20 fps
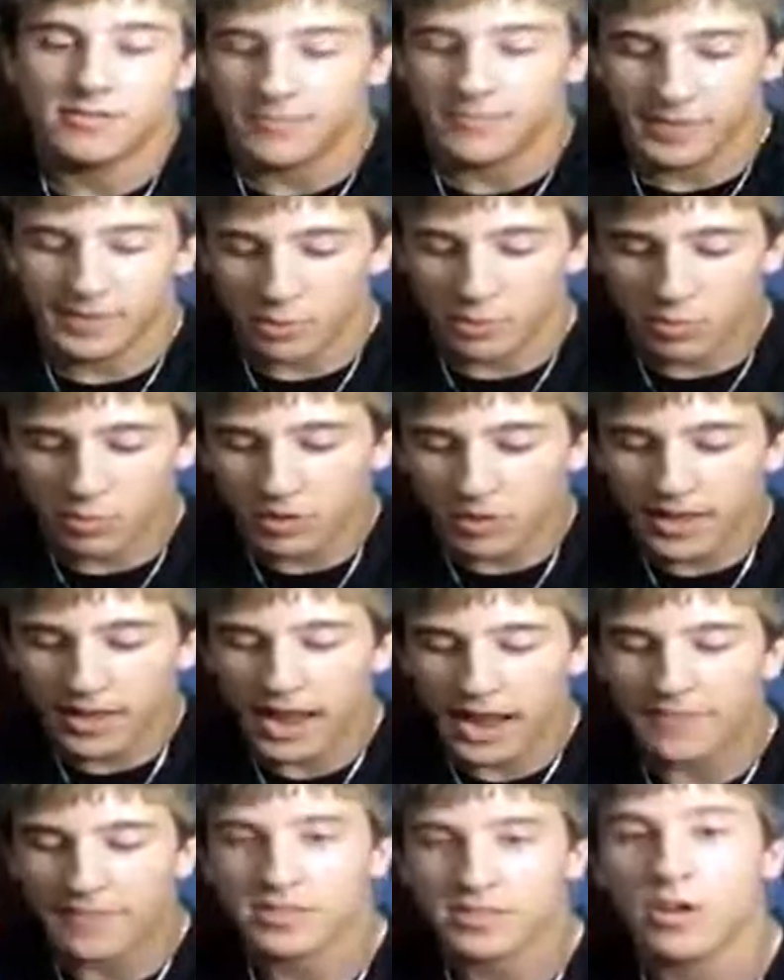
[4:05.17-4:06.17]
you really
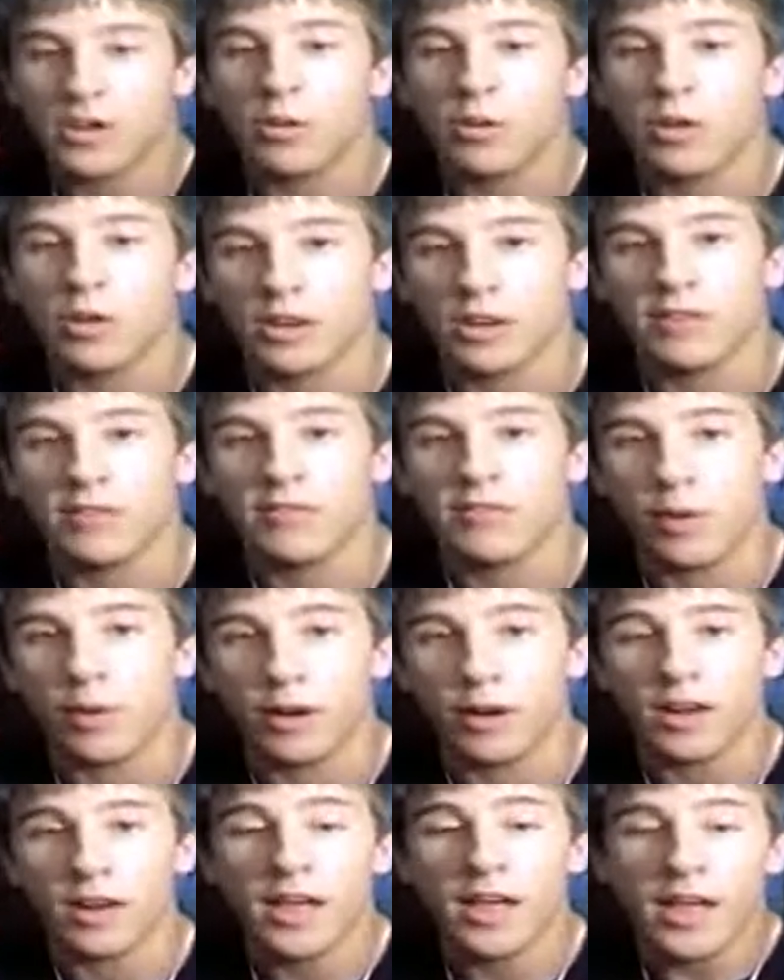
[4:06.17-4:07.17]
have to go looking for
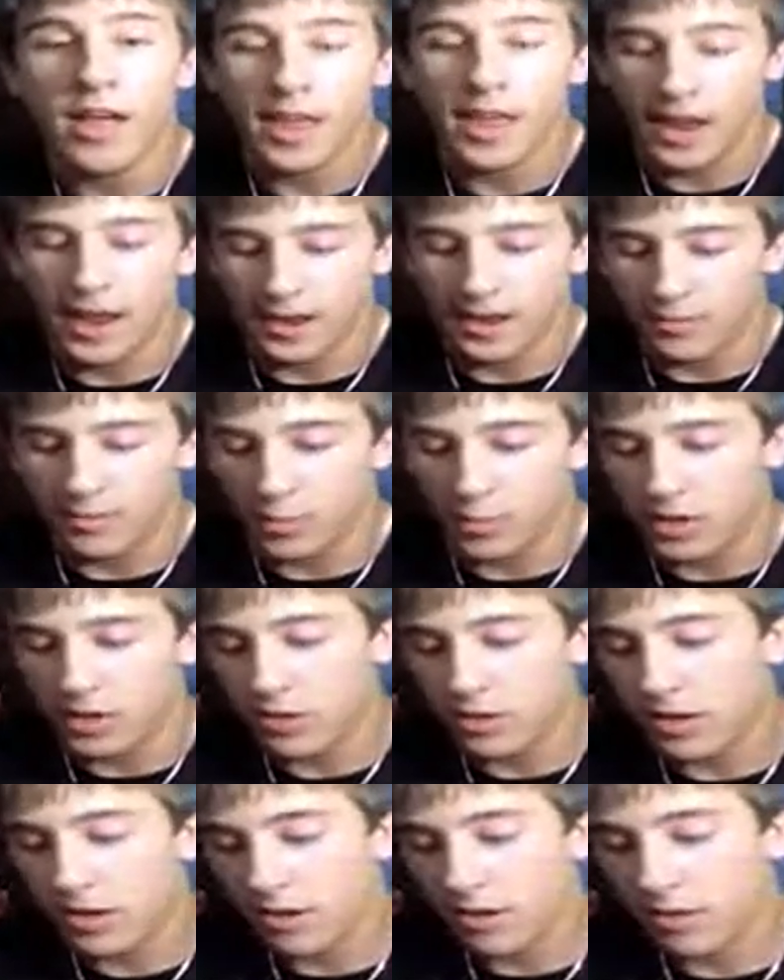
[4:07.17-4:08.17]
it. And when
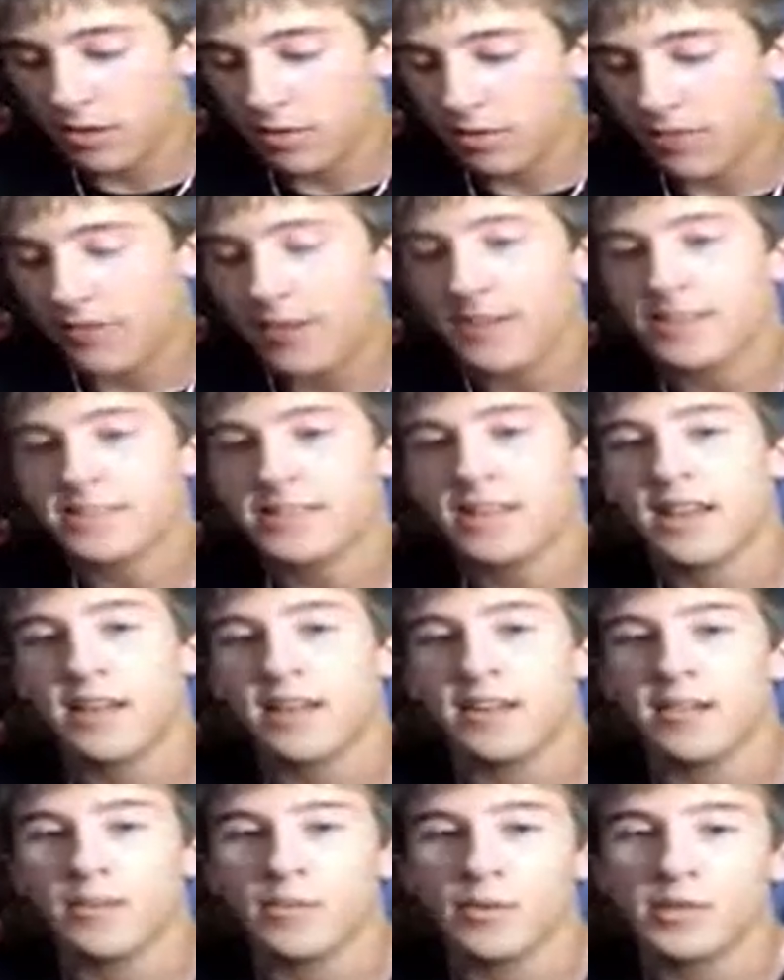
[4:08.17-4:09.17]
you hear, if I
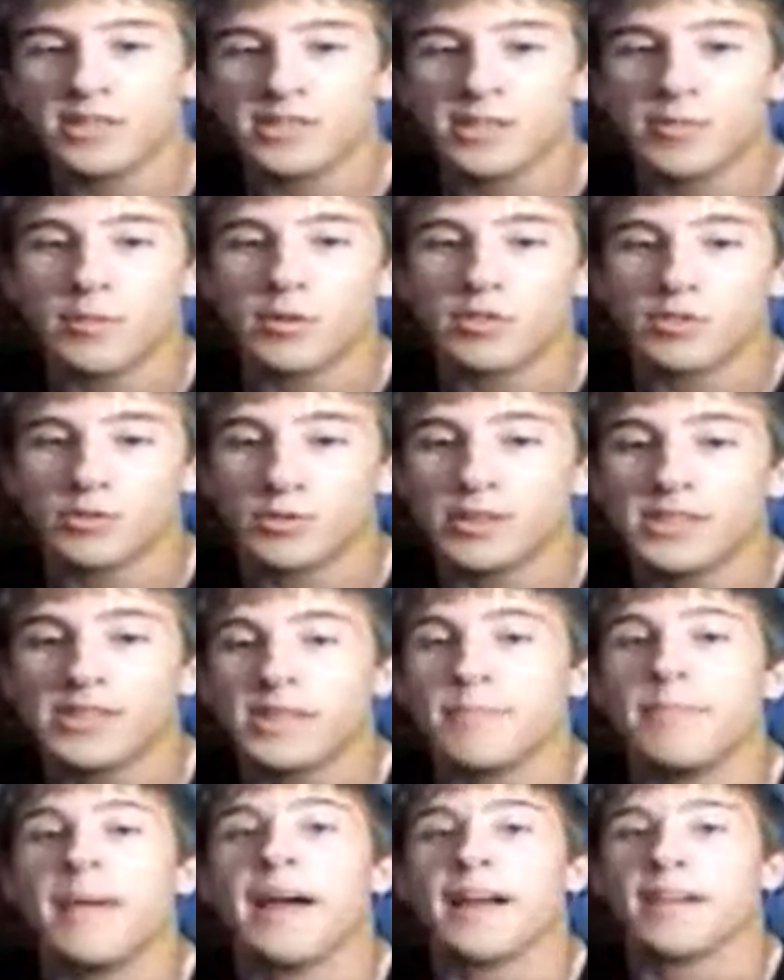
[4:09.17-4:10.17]
say, what's the most
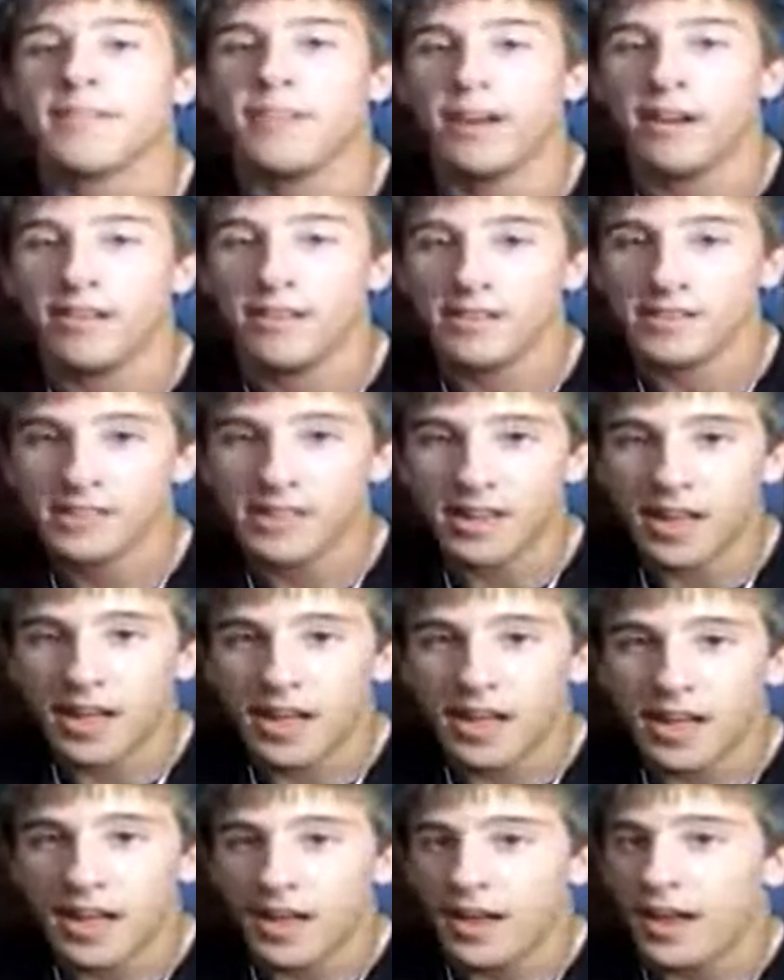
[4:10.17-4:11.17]
recent Mac virus,
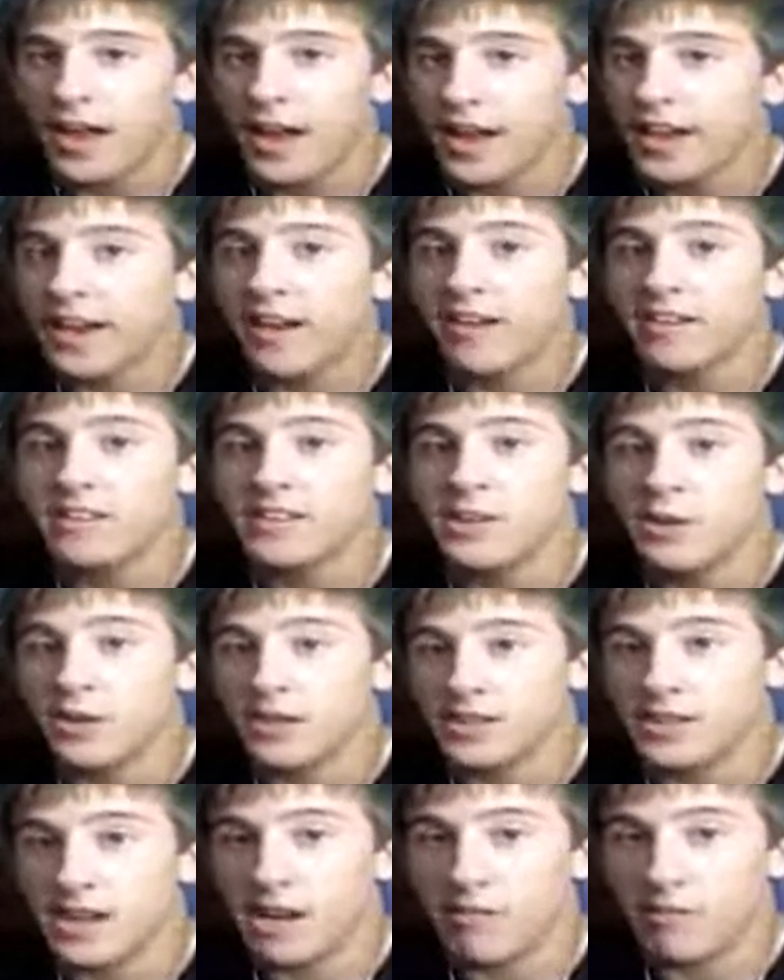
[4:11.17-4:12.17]
I guarantee you
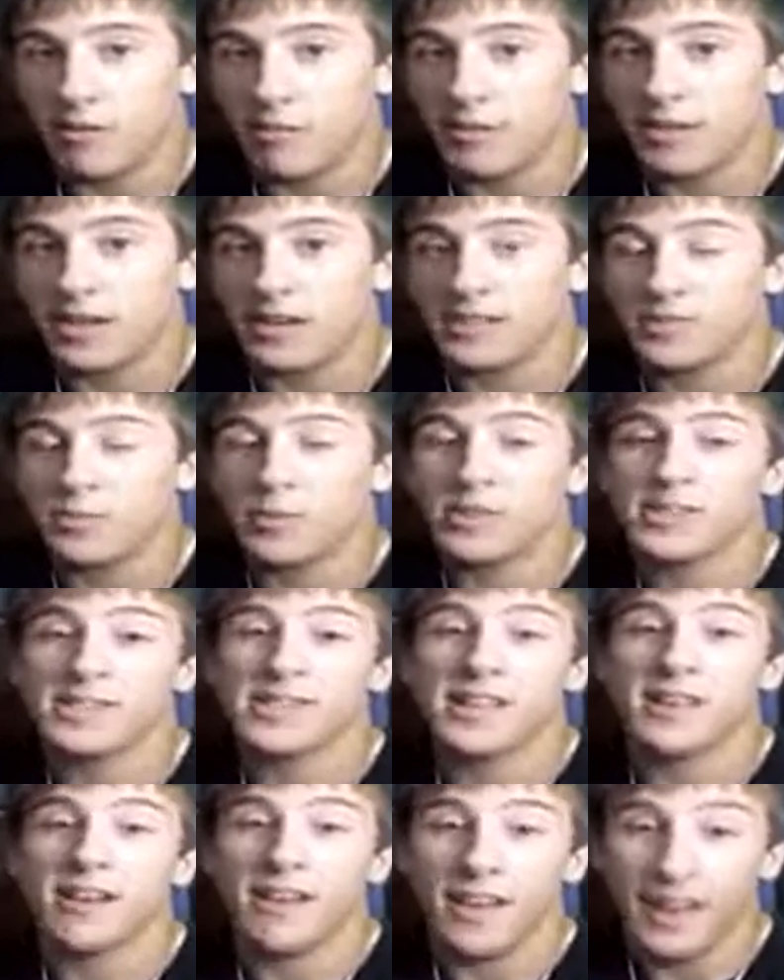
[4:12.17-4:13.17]
could tell me, because once
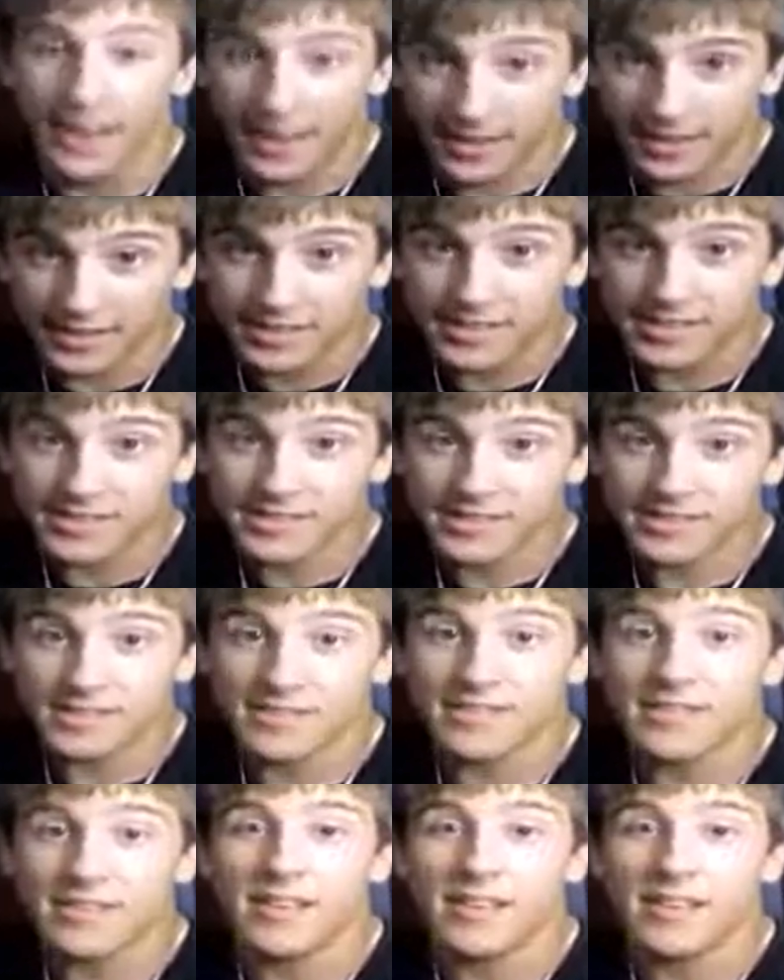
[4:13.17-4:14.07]
there is